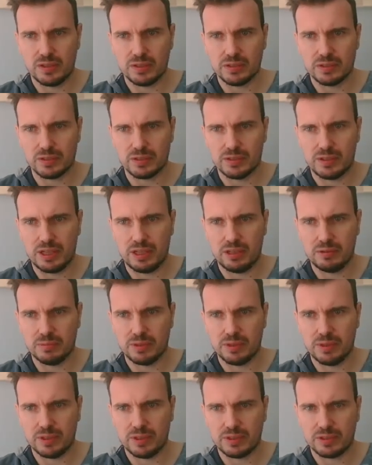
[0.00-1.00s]
so now I'm
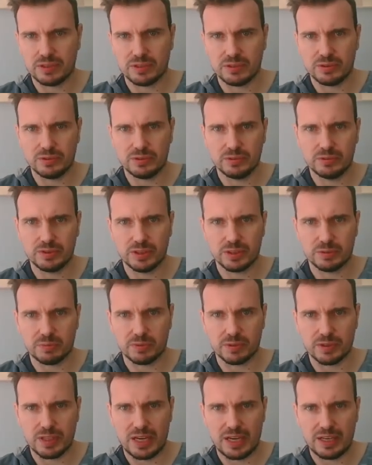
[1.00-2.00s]
going to just
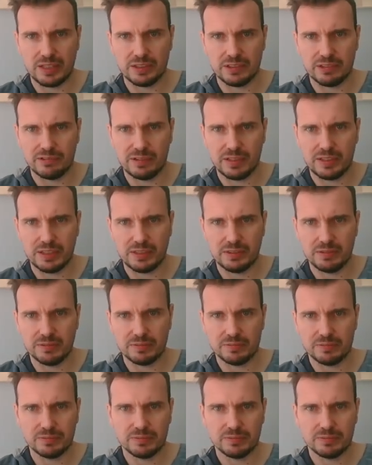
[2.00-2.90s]
put that in green,